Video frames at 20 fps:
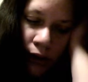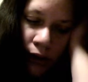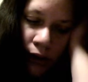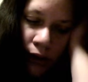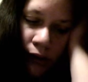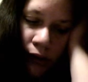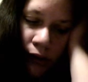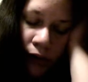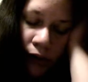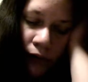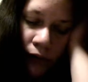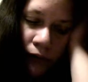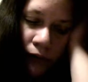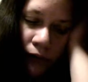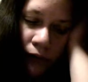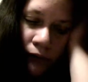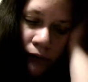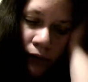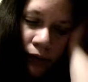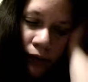you know,
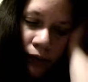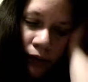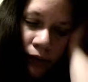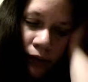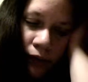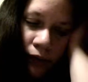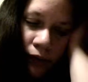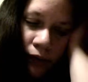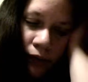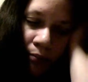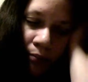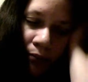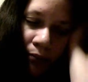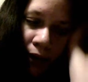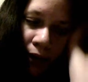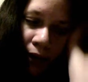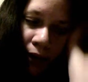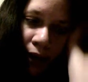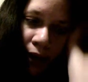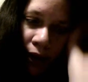it's a
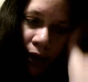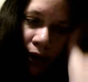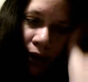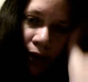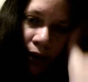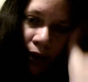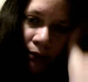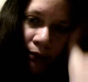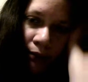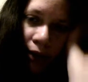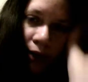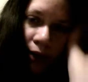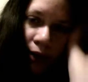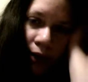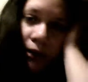company and they make